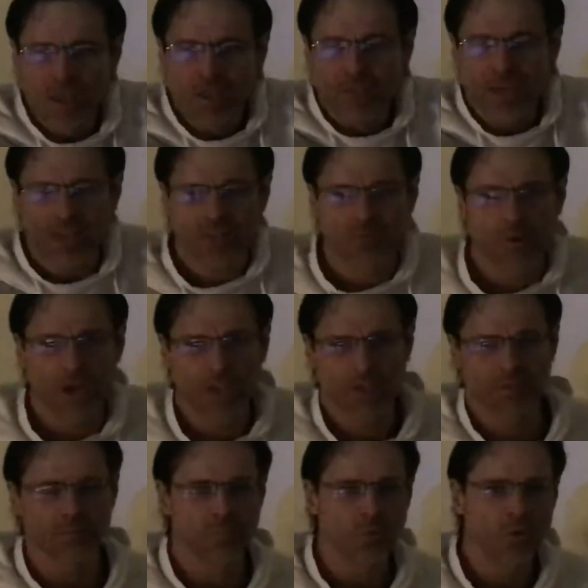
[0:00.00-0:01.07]
That's why it's
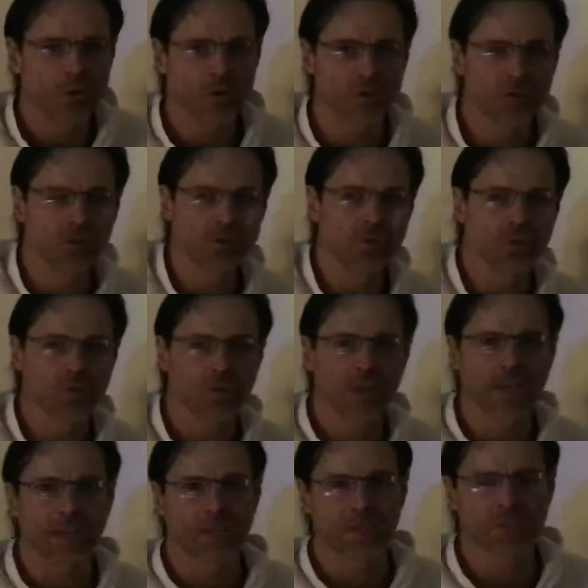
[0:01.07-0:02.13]
important to,
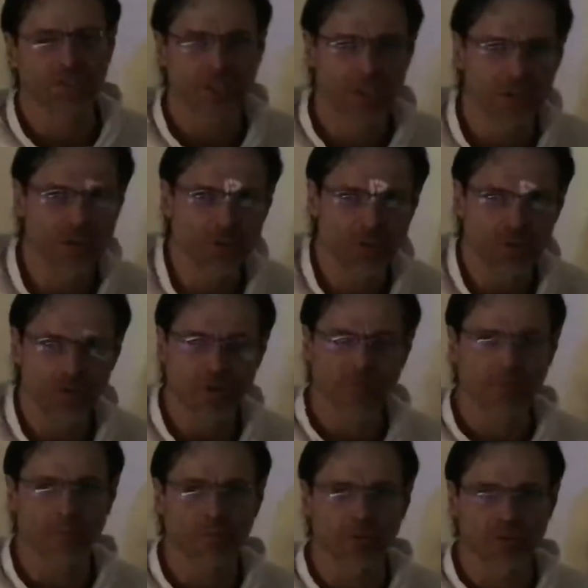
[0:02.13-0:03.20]
like I said, you give
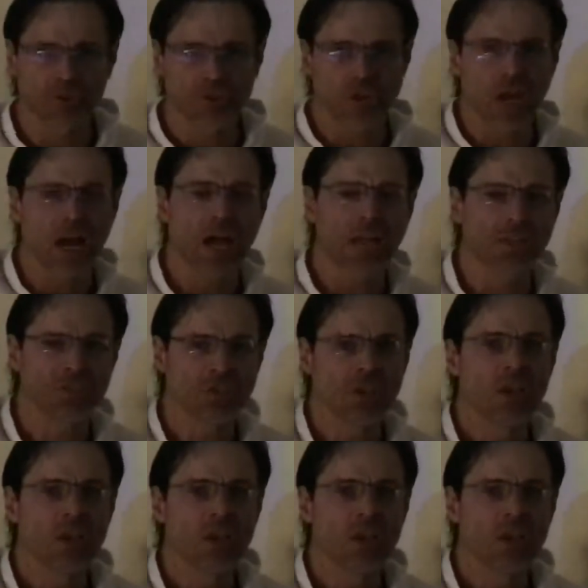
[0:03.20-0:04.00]
them their shots,